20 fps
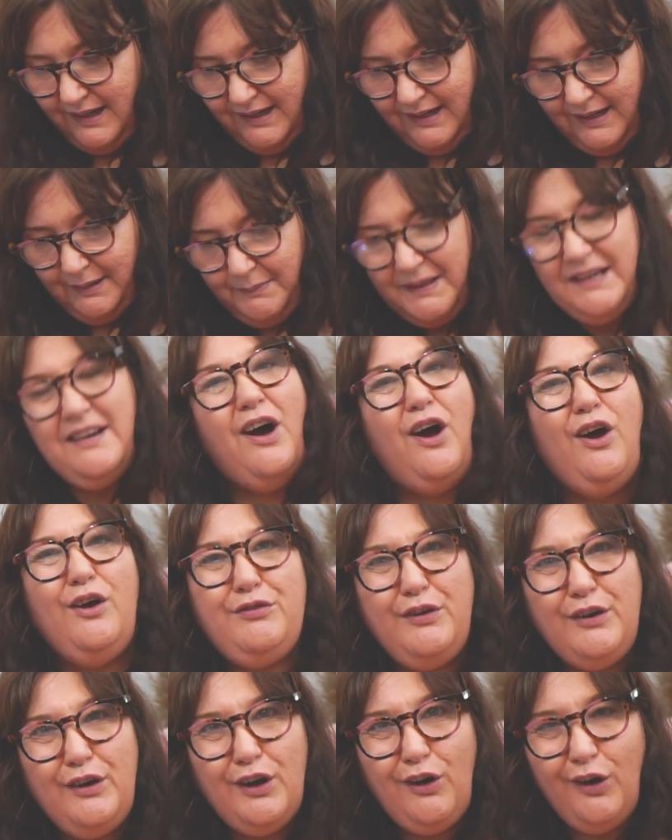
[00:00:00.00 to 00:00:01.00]
Let me know
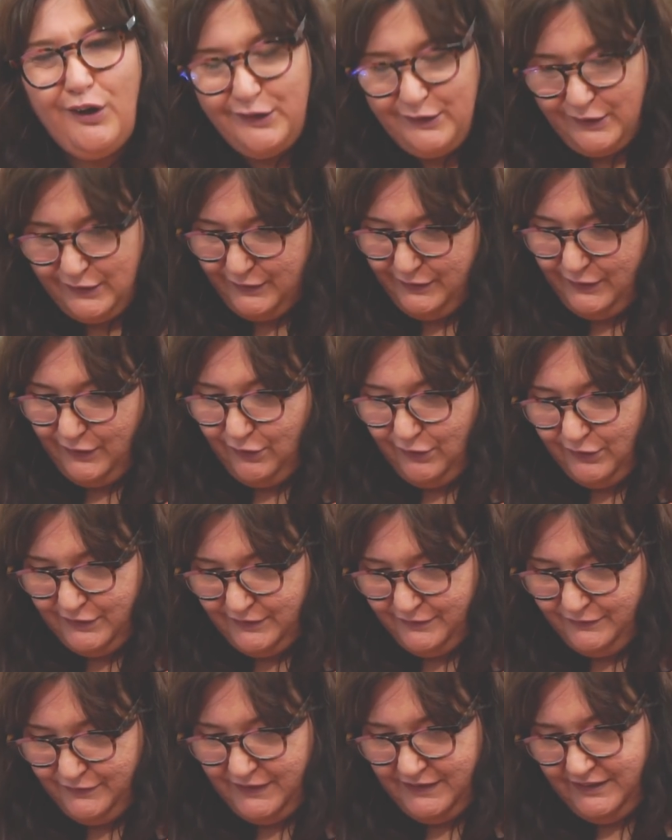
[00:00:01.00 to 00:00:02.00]
if you like this
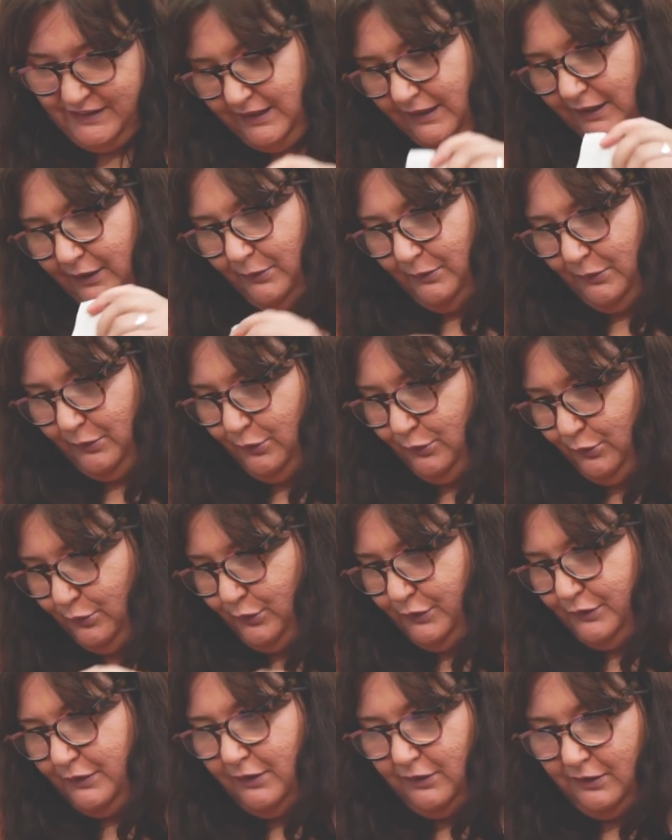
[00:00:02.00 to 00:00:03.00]
kind of video
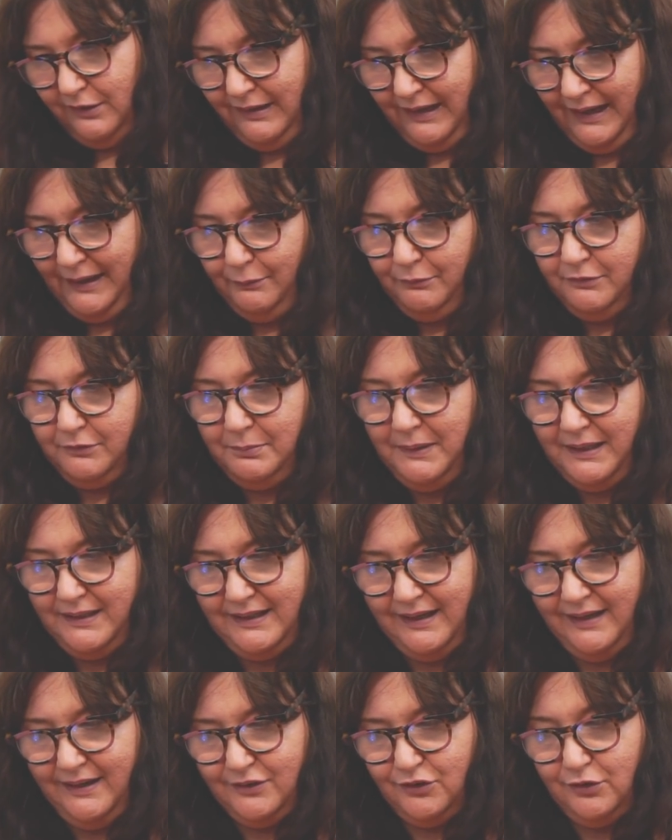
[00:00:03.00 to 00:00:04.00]
or not. Helps me
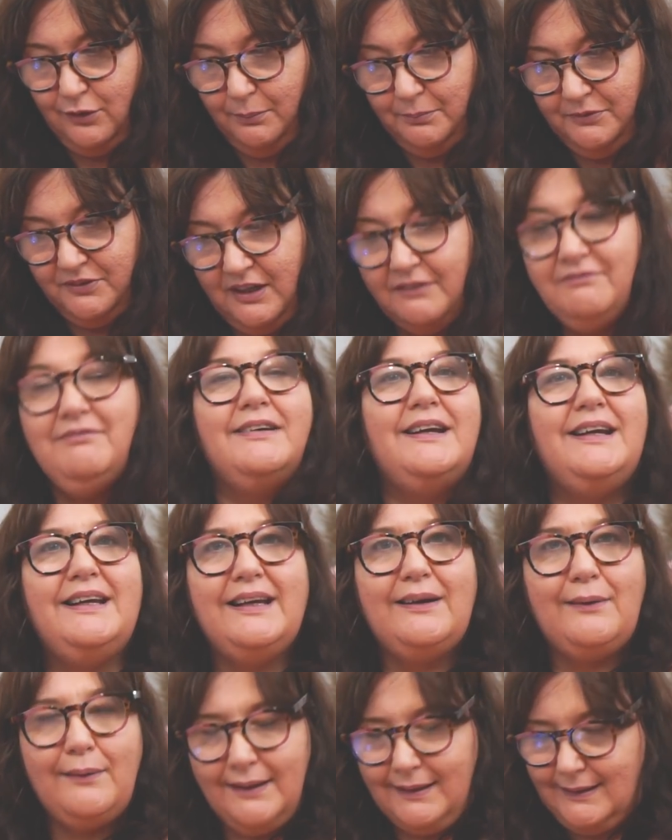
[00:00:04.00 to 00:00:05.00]
get a top done
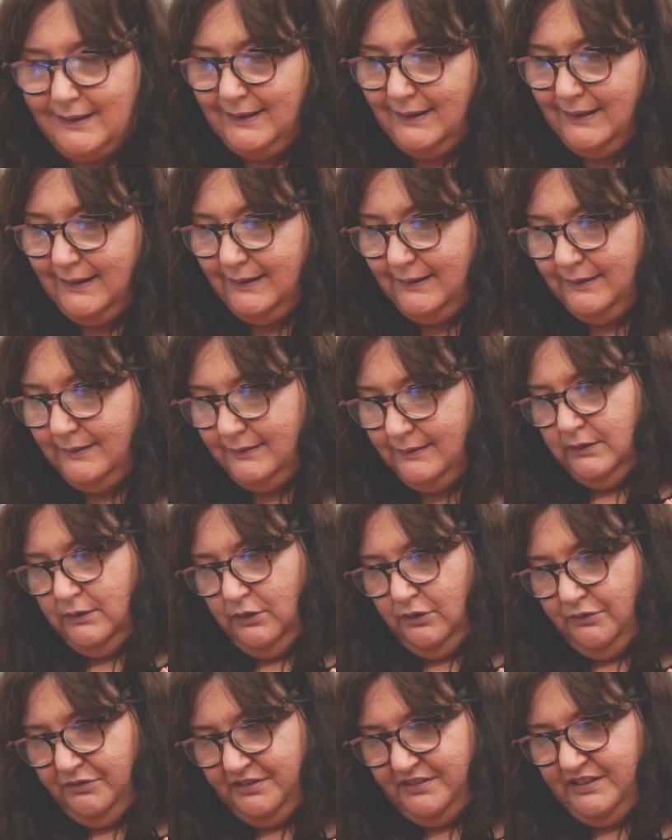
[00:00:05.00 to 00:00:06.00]
really quickly
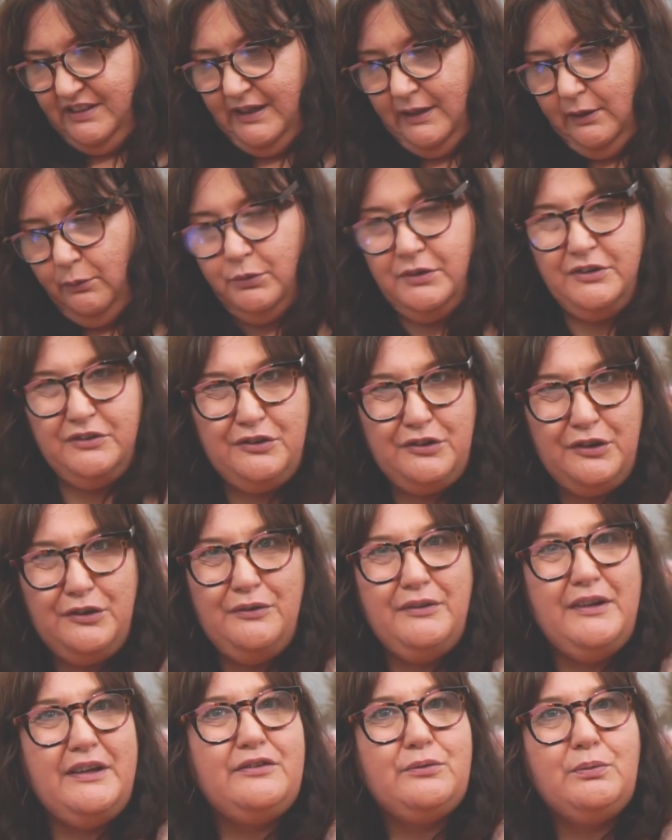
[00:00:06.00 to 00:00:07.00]
obviously I wouldn't
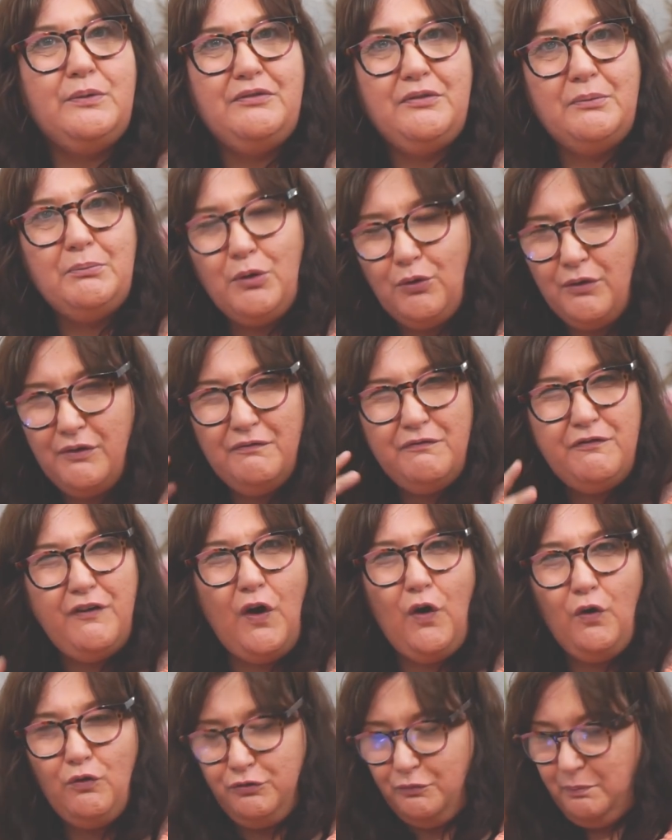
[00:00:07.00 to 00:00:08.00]
do this with a more
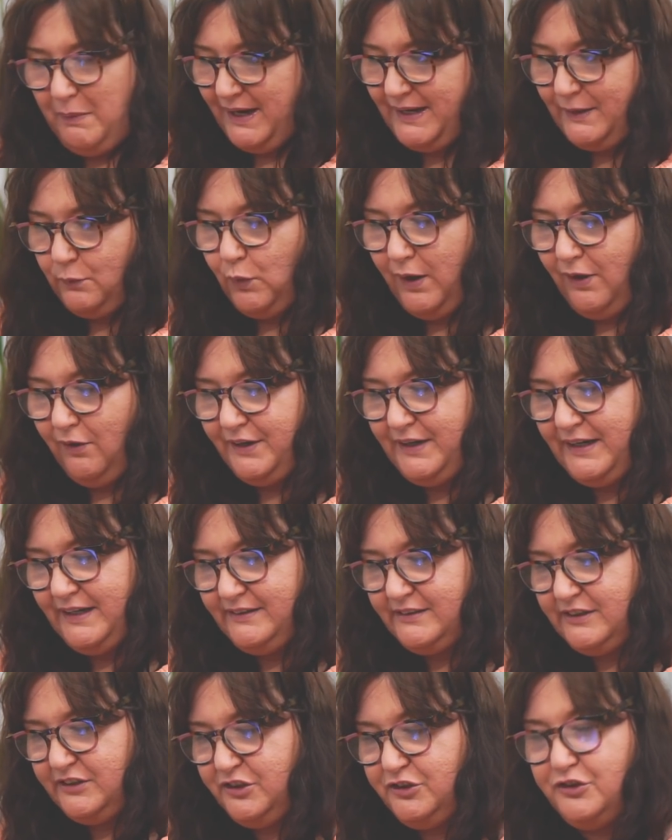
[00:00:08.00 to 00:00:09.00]
involved make where I
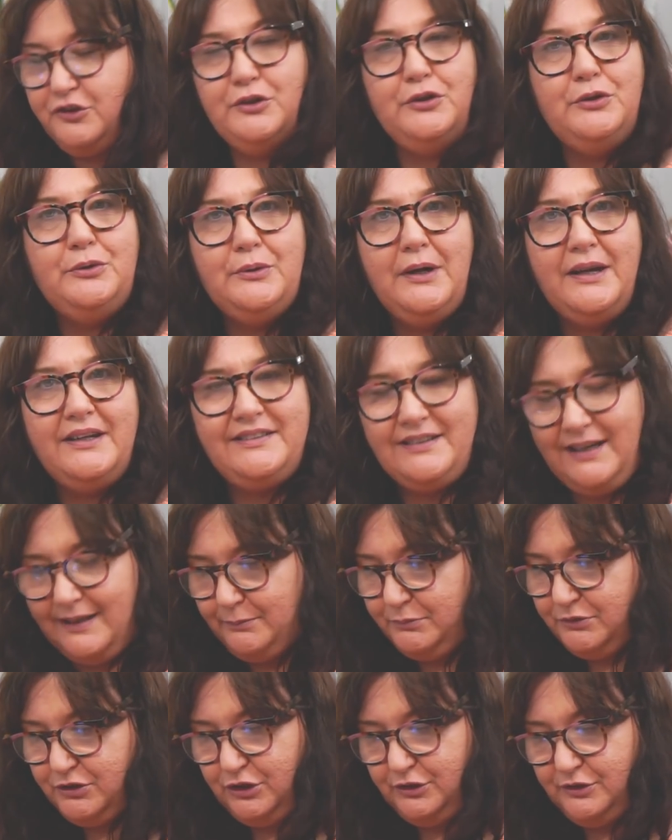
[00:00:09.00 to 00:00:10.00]
needed to do
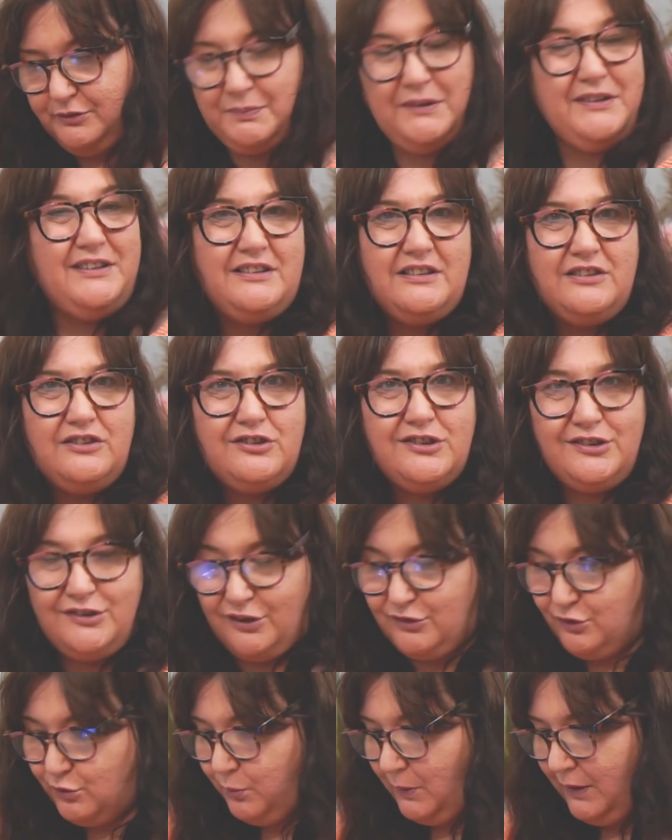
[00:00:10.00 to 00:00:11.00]
adaptions, but this is
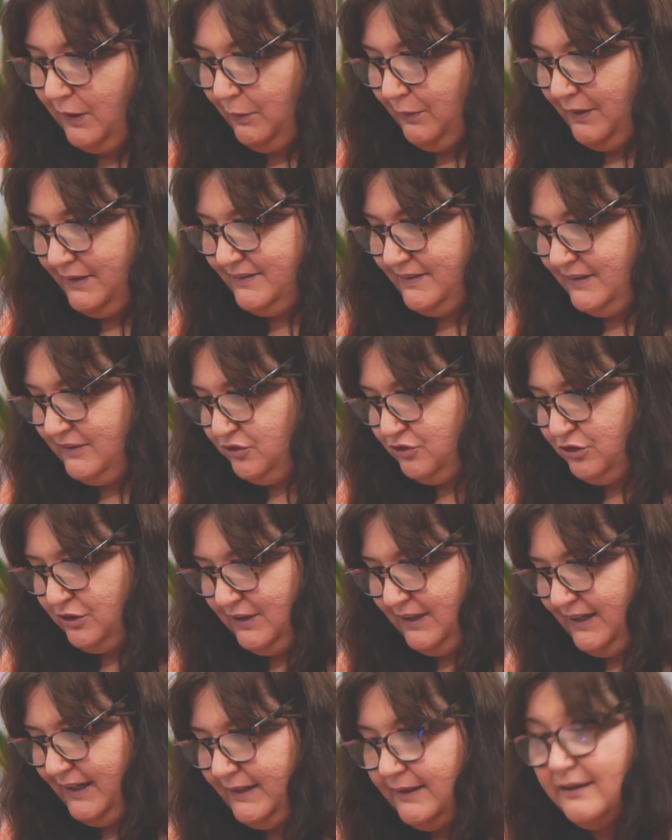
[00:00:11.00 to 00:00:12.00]
just a toile
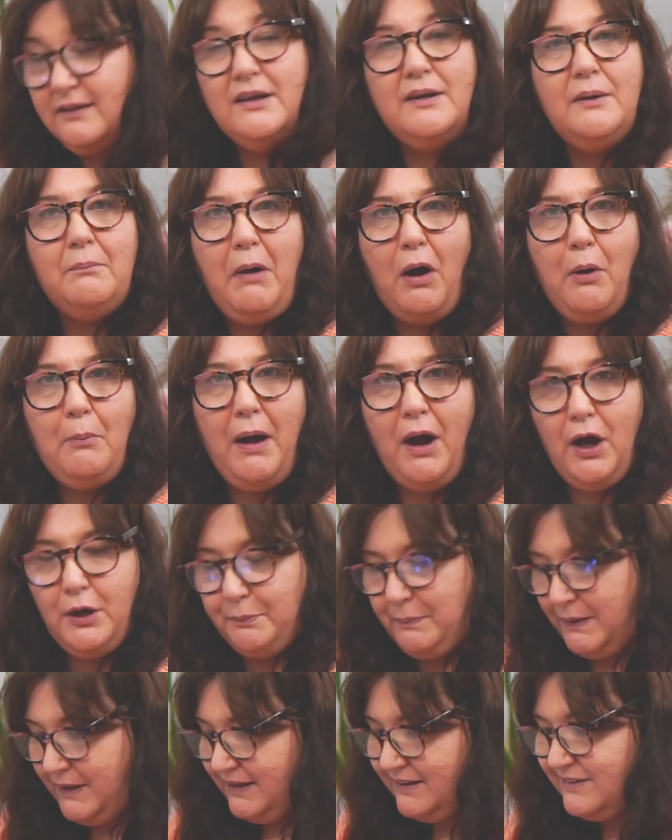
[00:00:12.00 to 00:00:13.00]
essentially. But I'm
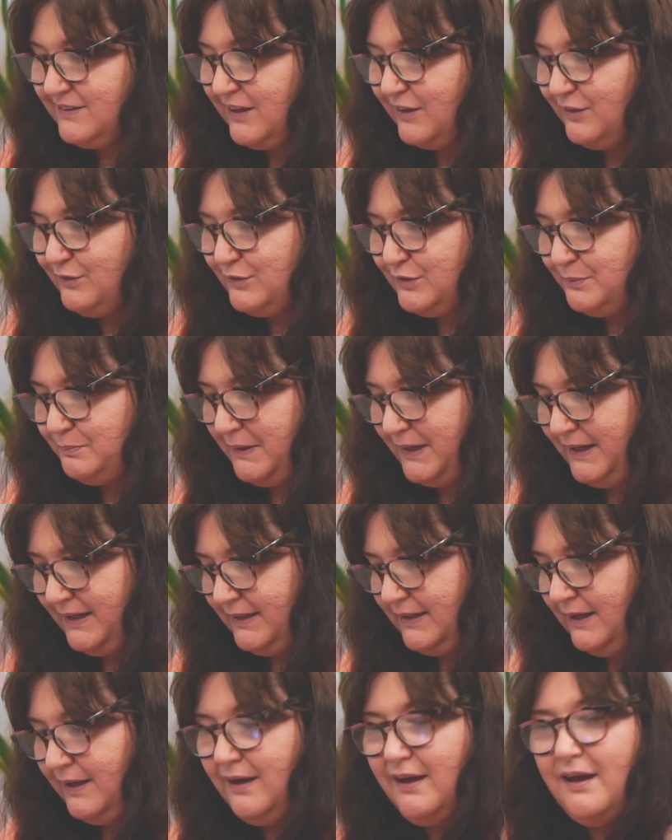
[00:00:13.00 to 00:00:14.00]
hoping it's going to
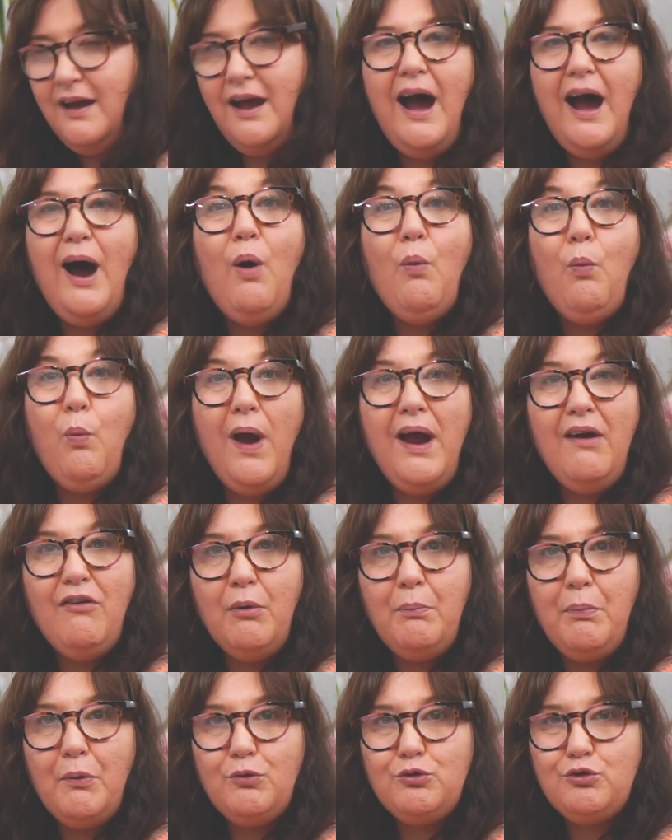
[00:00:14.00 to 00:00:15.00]
be a
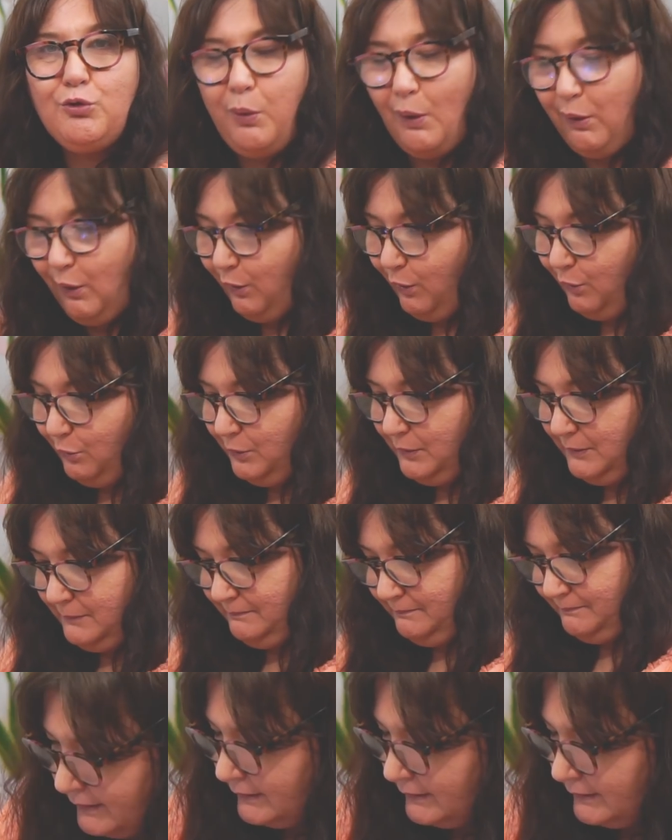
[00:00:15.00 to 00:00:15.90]
wearable toile.